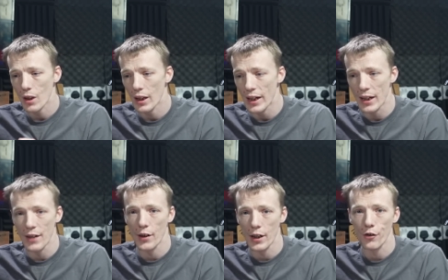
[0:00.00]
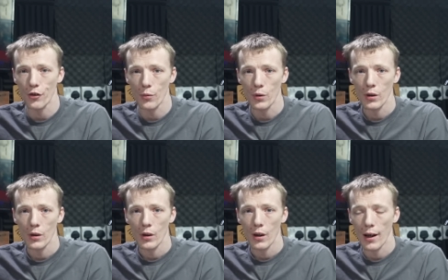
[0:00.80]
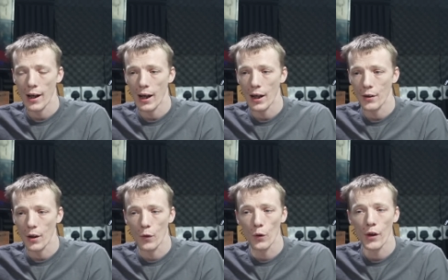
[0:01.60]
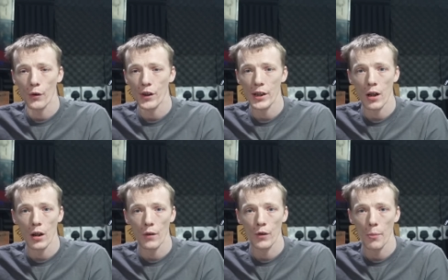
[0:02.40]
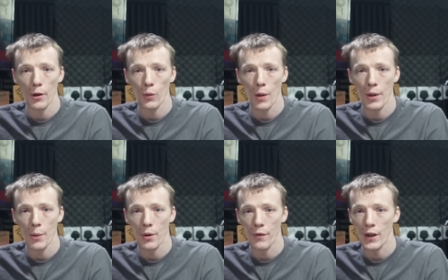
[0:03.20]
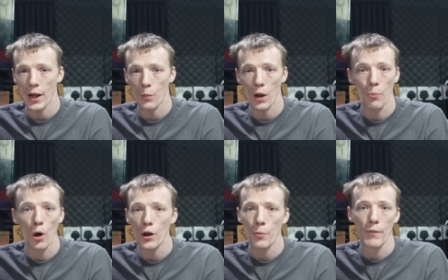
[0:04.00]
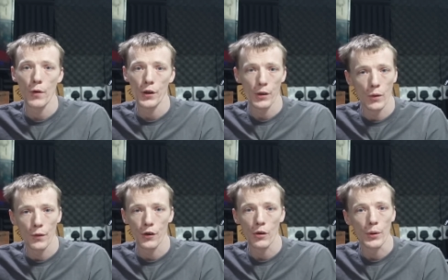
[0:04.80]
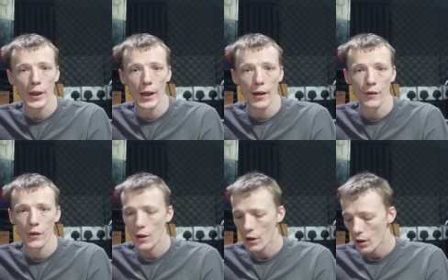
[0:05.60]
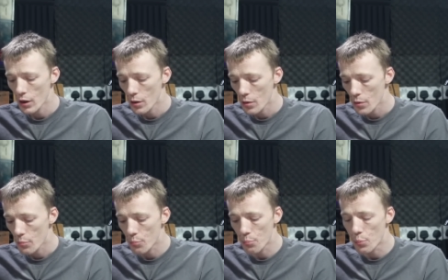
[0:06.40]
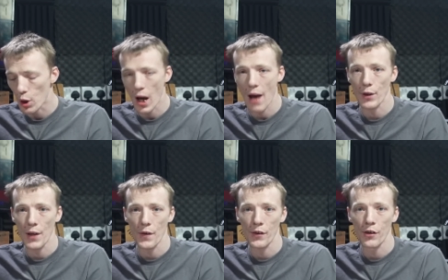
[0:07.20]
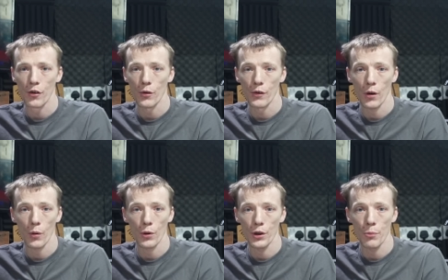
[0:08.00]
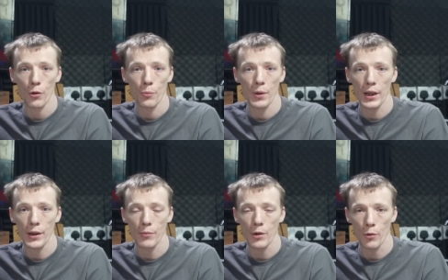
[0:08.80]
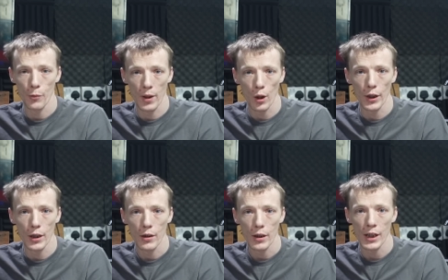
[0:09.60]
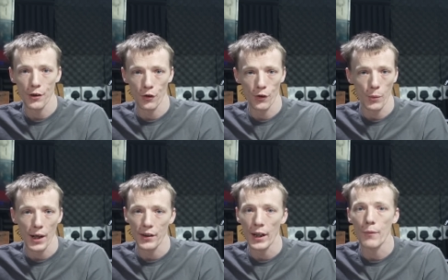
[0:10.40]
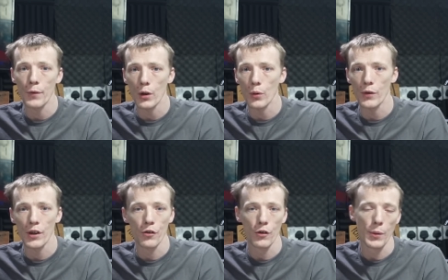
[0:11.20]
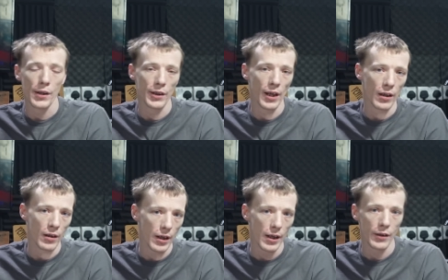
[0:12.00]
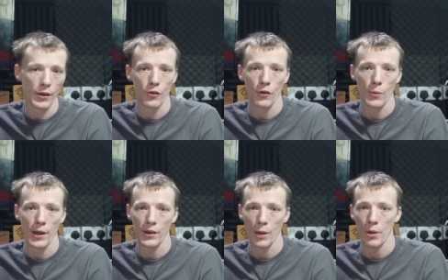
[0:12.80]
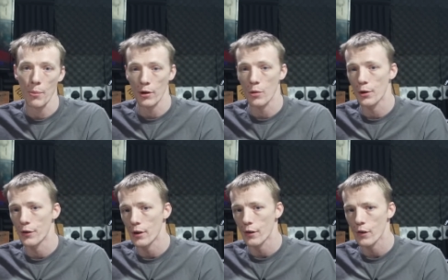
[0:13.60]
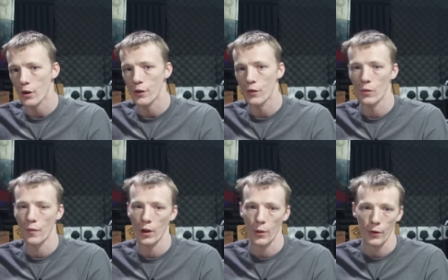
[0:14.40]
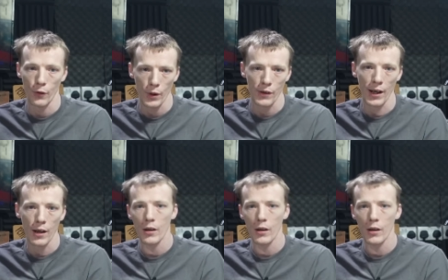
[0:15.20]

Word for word: it is an issue. And I've also seen a lot of comments where people have said, well, mine's been vertical for two years, but I haven't had this issue, so you must be you must be lying. It's just a way to get views, it's just a way to get clicks, it's just a way to get people to come onto your site or follow you on Twitter.